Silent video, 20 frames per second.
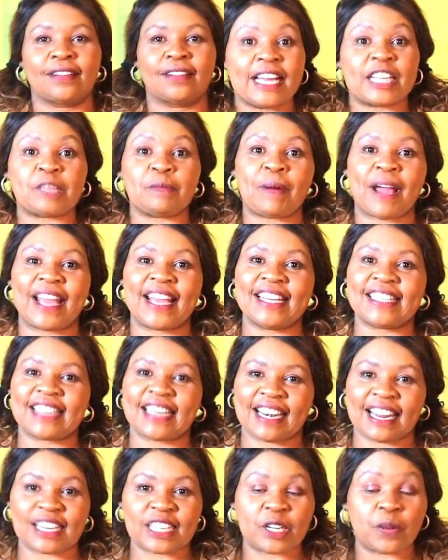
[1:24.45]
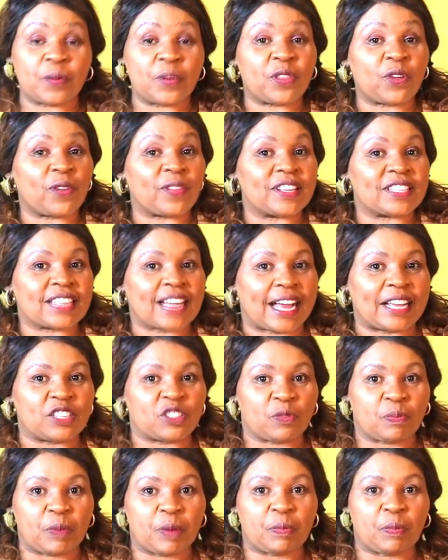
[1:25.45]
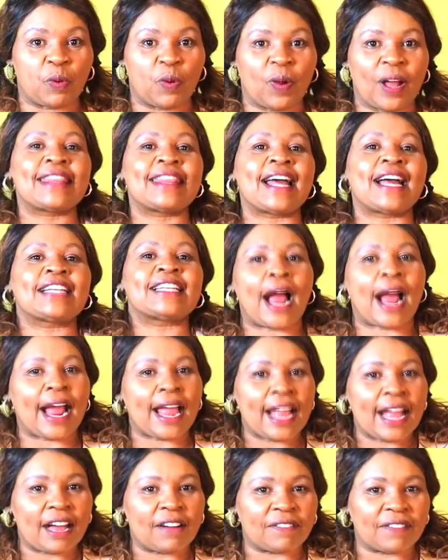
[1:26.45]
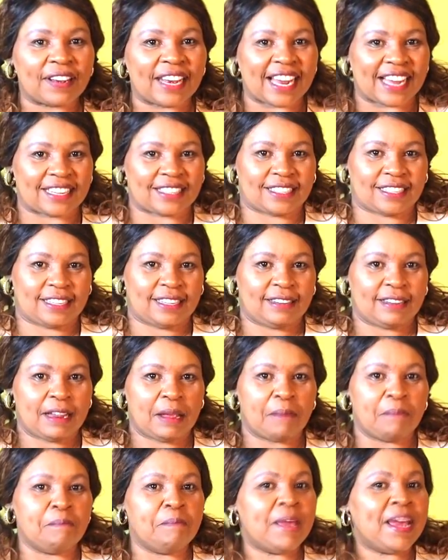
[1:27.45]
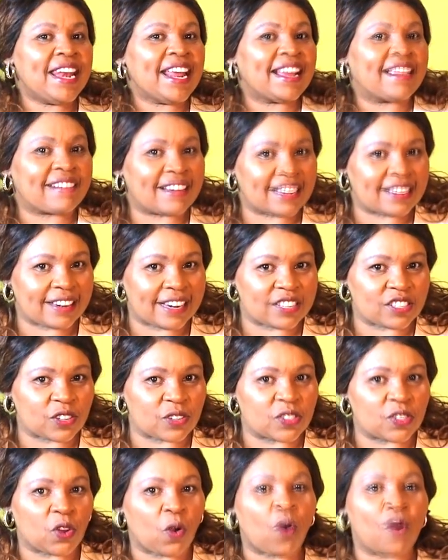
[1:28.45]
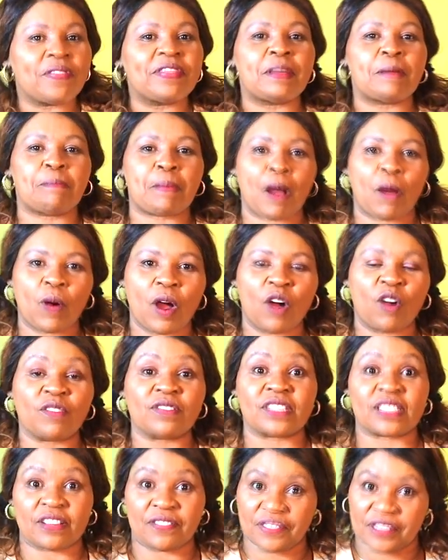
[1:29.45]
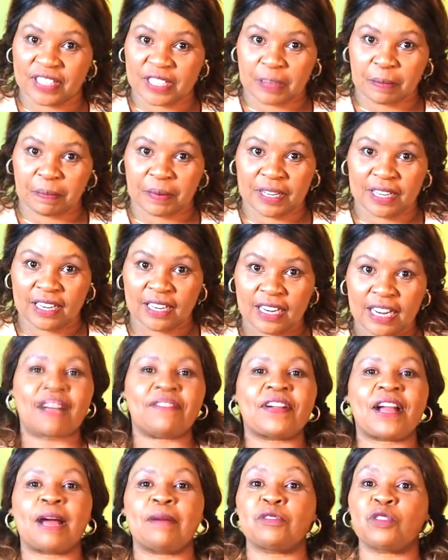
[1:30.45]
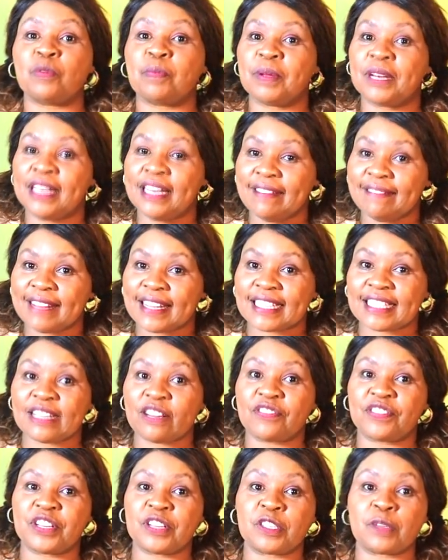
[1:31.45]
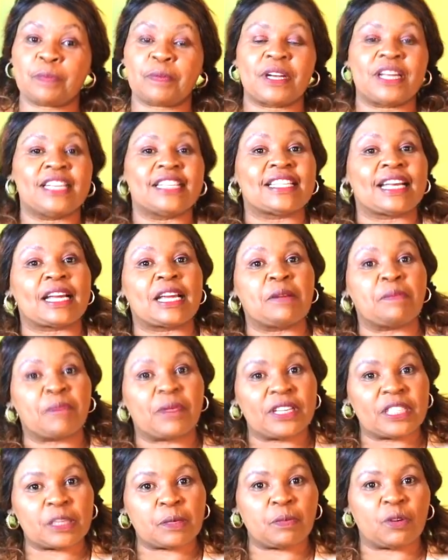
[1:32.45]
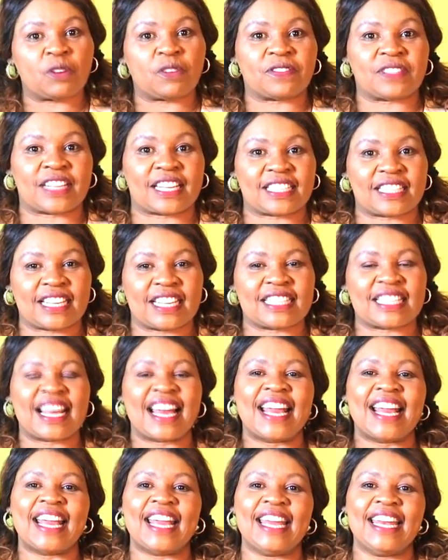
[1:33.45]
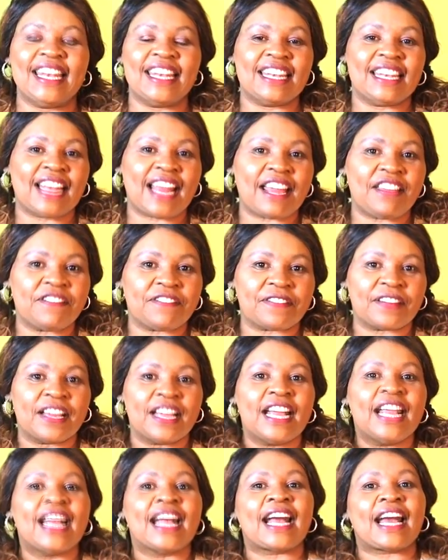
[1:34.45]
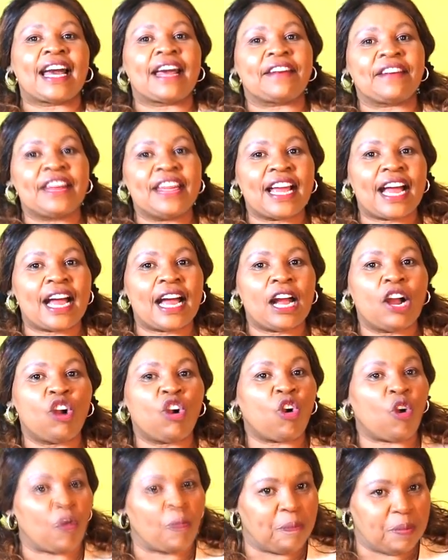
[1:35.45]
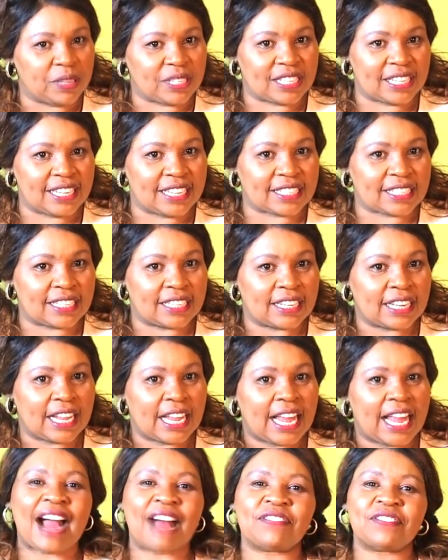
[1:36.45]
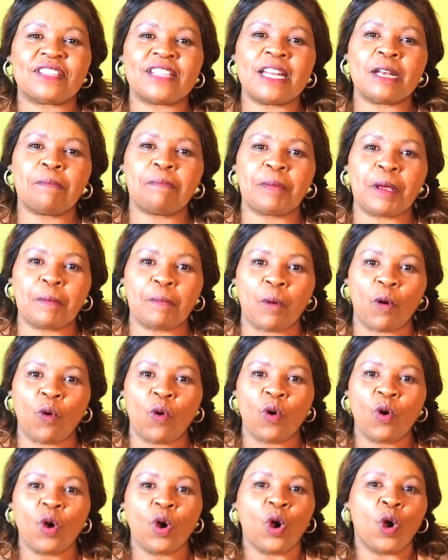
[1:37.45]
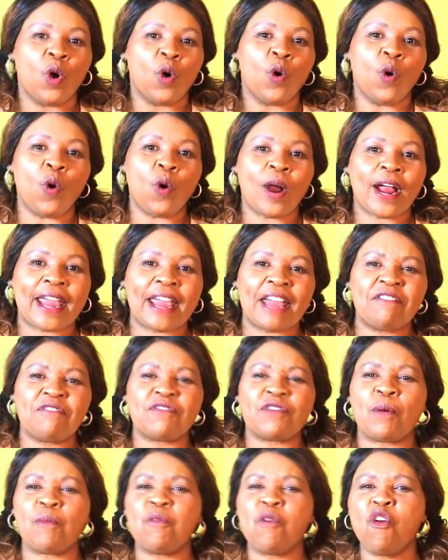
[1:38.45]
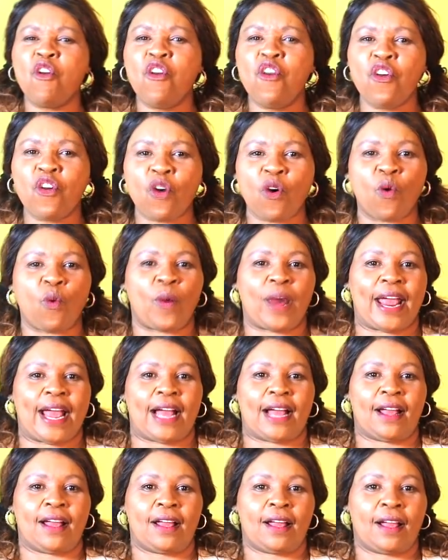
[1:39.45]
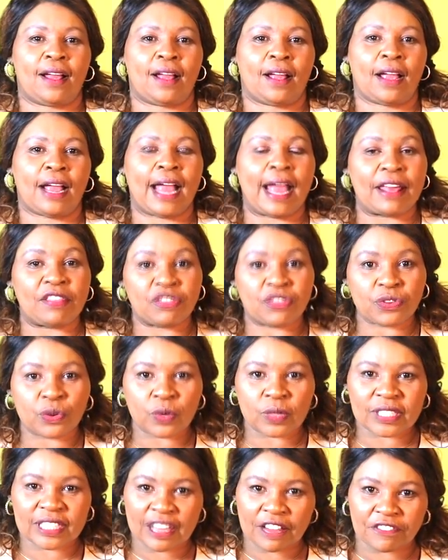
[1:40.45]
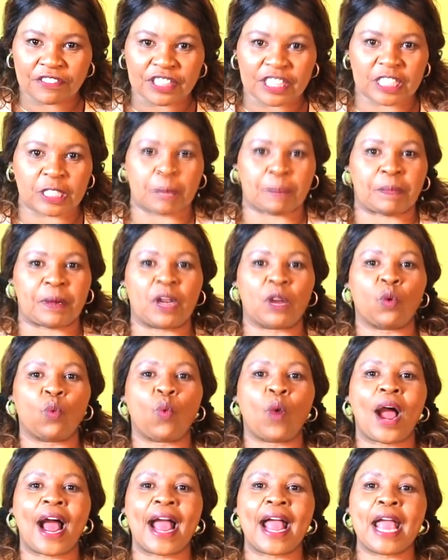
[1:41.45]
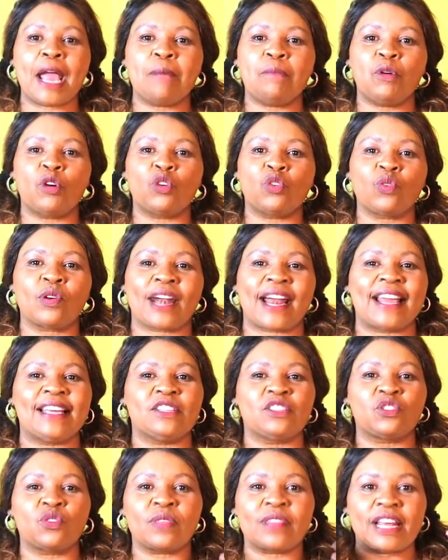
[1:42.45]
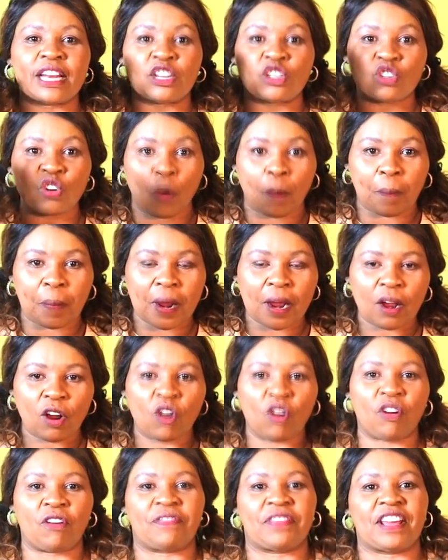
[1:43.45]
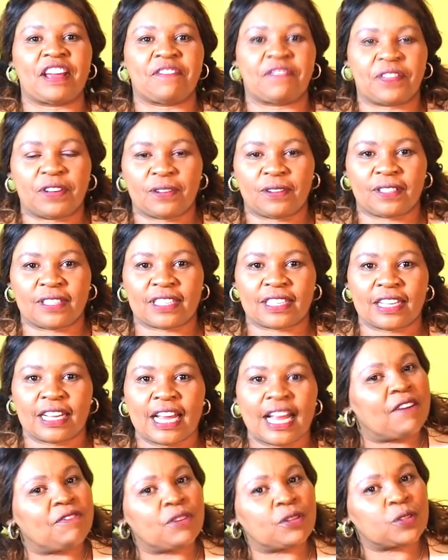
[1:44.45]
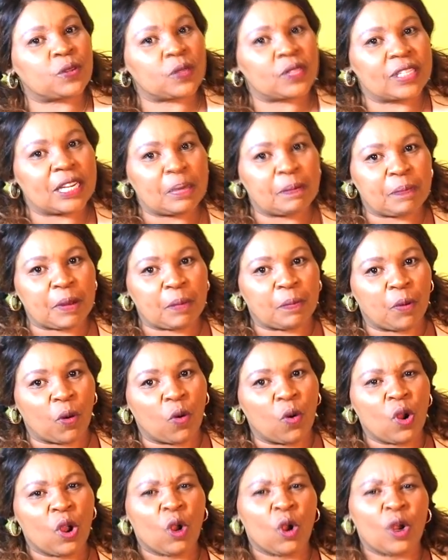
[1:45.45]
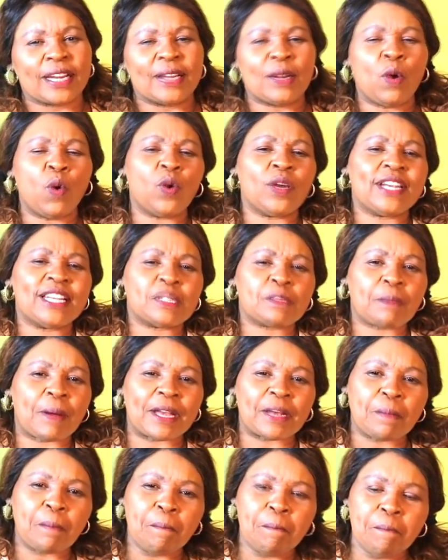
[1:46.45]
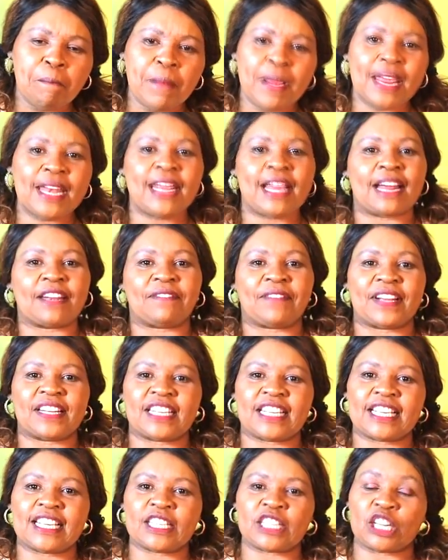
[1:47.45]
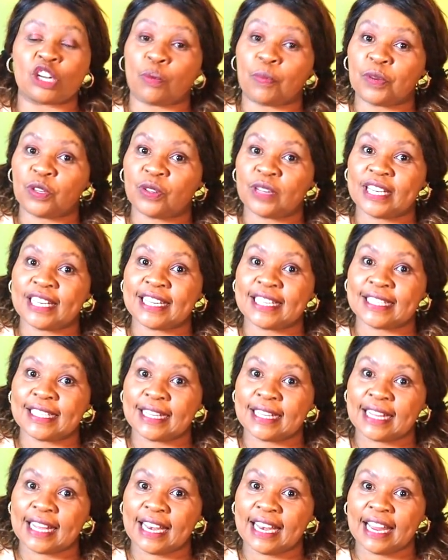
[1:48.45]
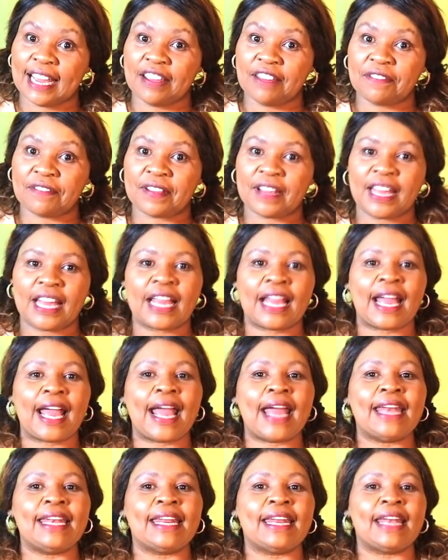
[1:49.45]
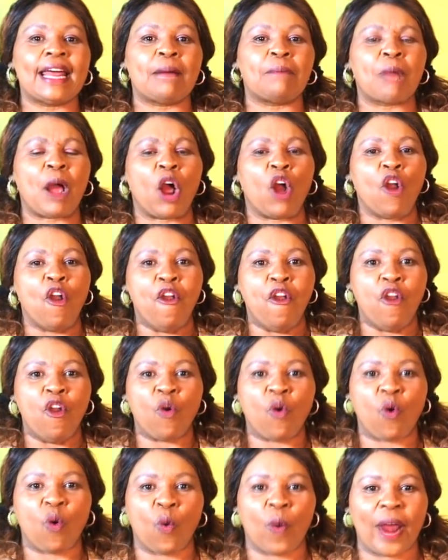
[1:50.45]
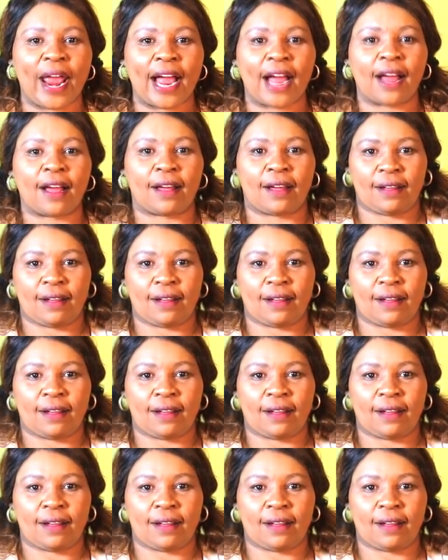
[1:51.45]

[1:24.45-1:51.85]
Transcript: It's by interacting with all these kinds of people that I have learned many great lessons on the power of self-discipline. I've come to believe that self-discipline is a key principle of success in life, career, or business. I've seen people who came from nowhere and through self-discipline were able to rise to the top of their fields. I've also seen people who, despite many advantages and opportunities in their life, ended up nowhere.